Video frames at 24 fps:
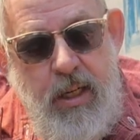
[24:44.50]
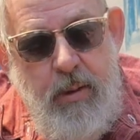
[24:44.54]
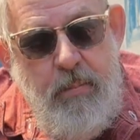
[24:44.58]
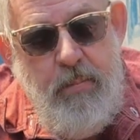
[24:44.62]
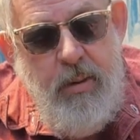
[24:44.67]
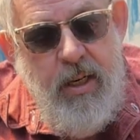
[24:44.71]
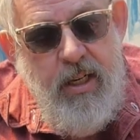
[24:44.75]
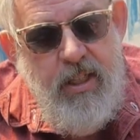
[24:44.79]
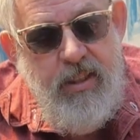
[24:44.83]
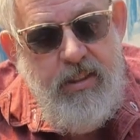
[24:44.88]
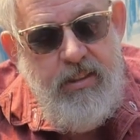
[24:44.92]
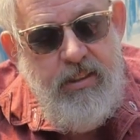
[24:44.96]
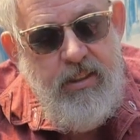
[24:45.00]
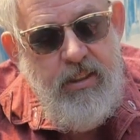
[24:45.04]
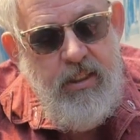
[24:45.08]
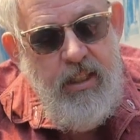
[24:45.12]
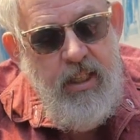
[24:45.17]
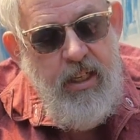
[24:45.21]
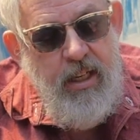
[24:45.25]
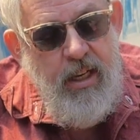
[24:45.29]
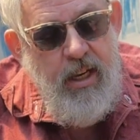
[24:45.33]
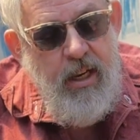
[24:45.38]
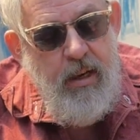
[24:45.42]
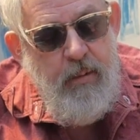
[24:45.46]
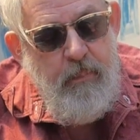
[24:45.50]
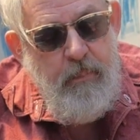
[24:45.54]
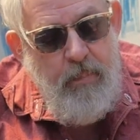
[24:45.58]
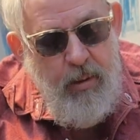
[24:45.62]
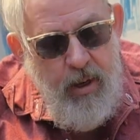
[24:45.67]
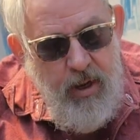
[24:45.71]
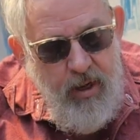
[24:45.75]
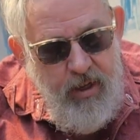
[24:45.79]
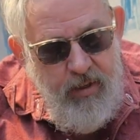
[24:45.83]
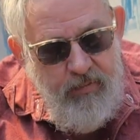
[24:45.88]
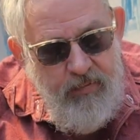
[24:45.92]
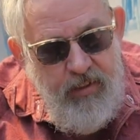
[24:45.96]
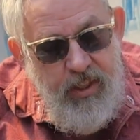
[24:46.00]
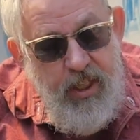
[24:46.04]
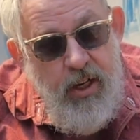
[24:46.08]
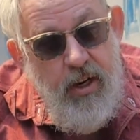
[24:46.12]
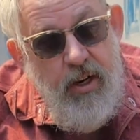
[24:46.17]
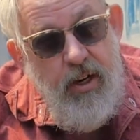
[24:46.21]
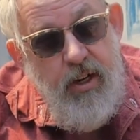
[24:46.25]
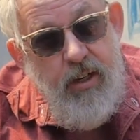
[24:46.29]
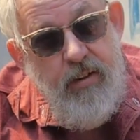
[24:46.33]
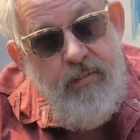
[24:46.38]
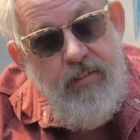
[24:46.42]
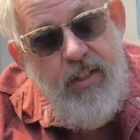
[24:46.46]
parts, and part of the
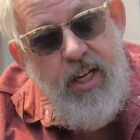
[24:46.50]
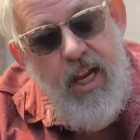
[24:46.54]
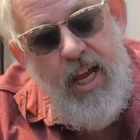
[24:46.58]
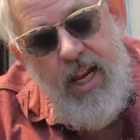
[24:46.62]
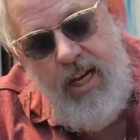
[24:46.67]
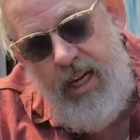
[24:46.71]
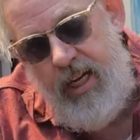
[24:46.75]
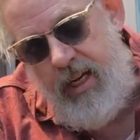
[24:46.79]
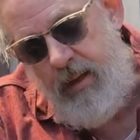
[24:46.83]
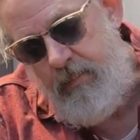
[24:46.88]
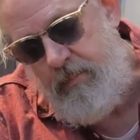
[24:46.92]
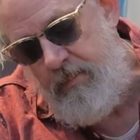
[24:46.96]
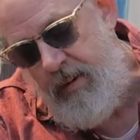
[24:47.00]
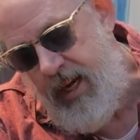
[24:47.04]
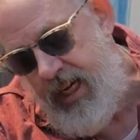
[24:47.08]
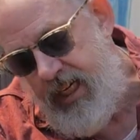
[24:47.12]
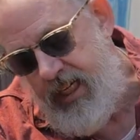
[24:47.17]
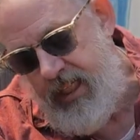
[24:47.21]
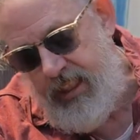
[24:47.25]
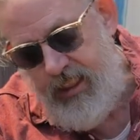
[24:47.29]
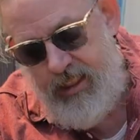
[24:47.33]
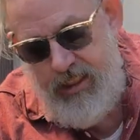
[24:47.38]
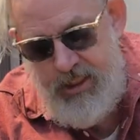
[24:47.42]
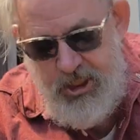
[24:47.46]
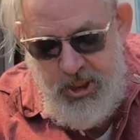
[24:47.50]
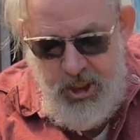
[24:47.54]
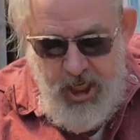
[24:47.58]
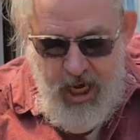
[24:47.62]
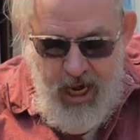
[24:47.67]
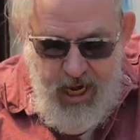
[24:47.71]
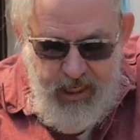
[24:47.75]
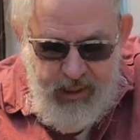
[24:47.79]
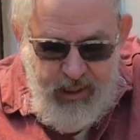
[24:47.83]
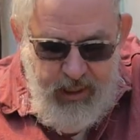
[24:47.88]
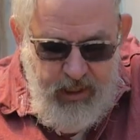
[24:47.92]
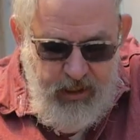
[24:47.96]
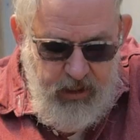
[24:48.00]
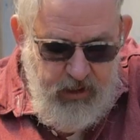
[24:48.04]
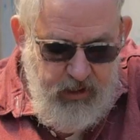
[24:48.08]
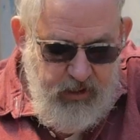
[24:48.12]
art of cutting and making this jacket